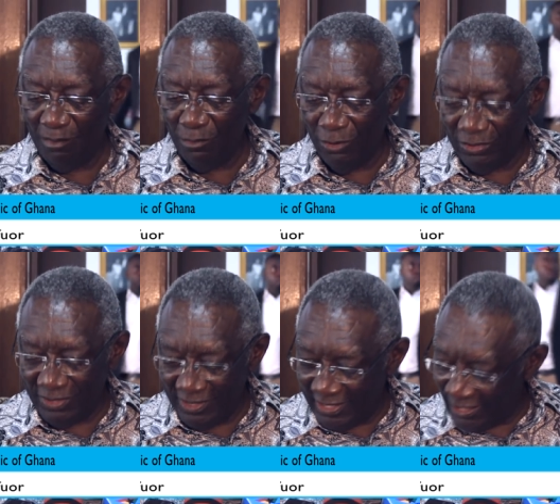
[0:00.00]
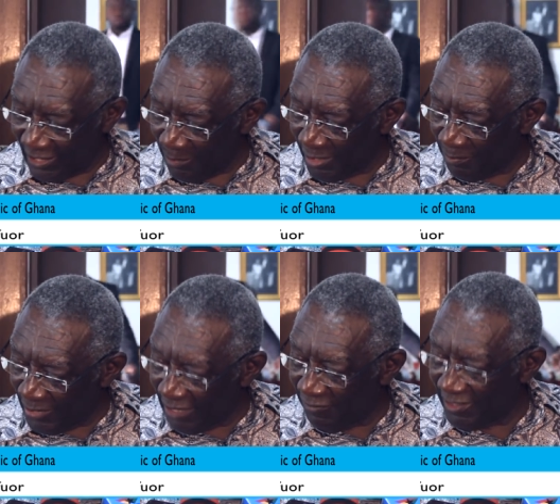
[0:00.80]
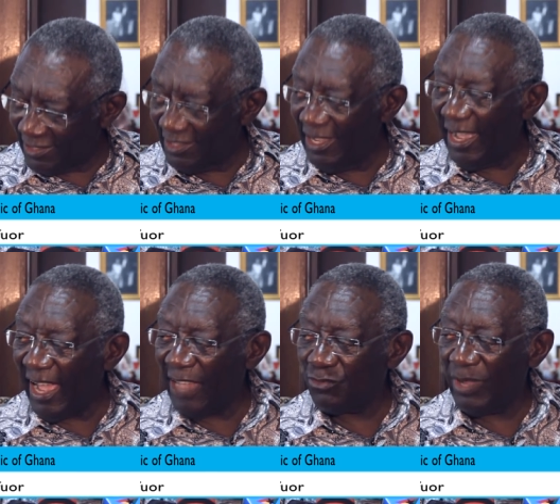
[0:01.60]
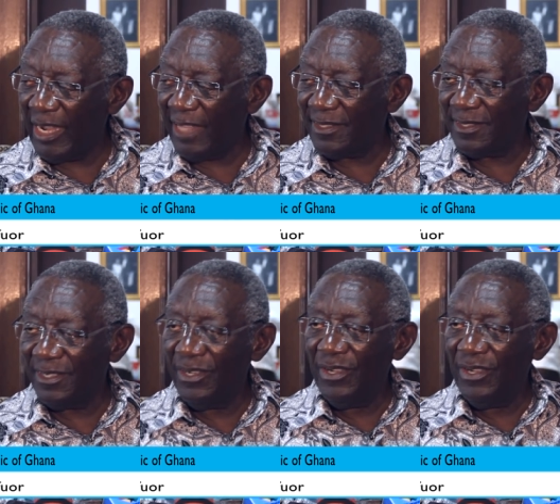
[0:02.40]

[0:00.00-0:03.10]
both the economic benefits as well as